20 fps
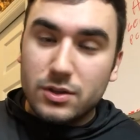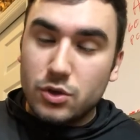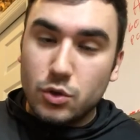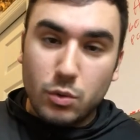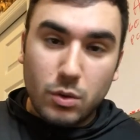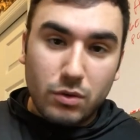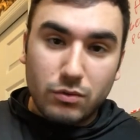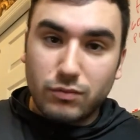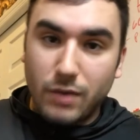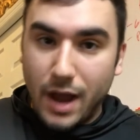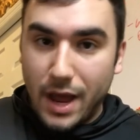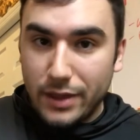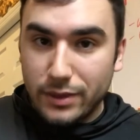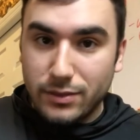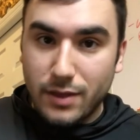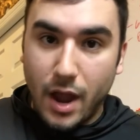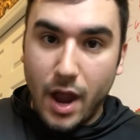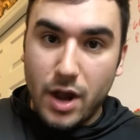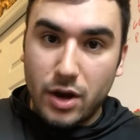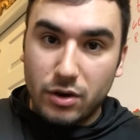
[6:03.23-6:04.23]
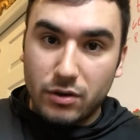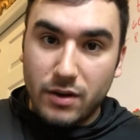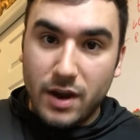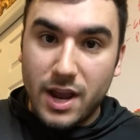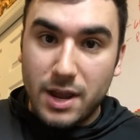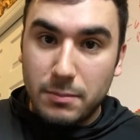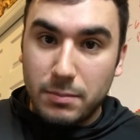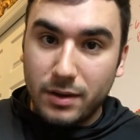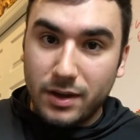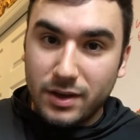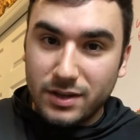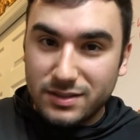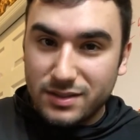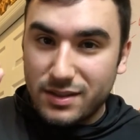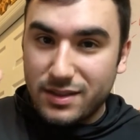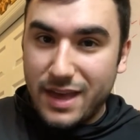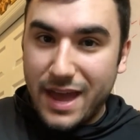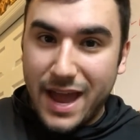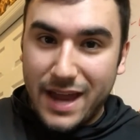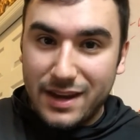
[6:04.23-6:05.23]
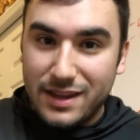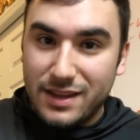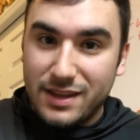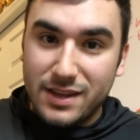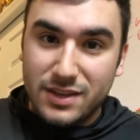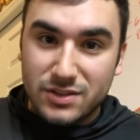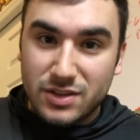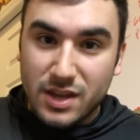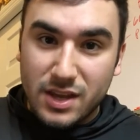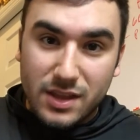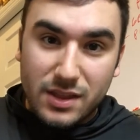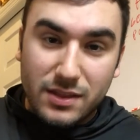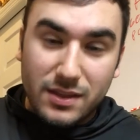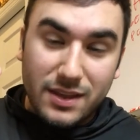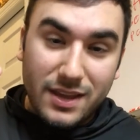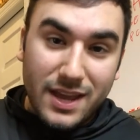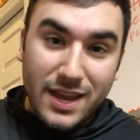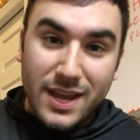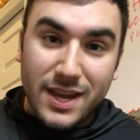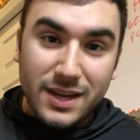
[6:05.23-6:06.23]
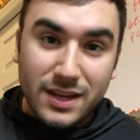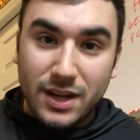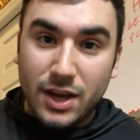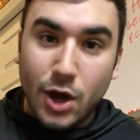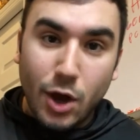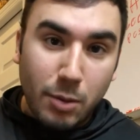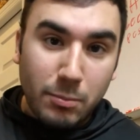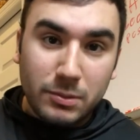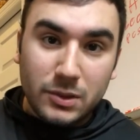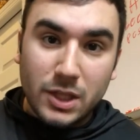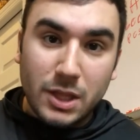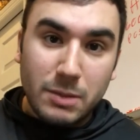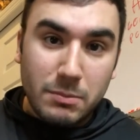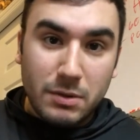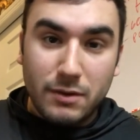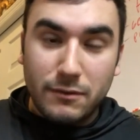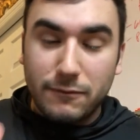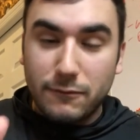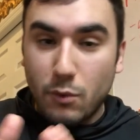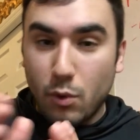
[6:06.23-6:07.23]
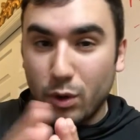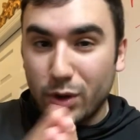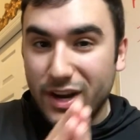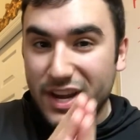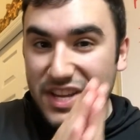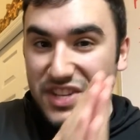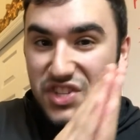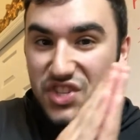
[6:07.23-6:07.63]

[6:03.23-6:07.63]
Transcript: to a Roth IRA because that is the income limit for a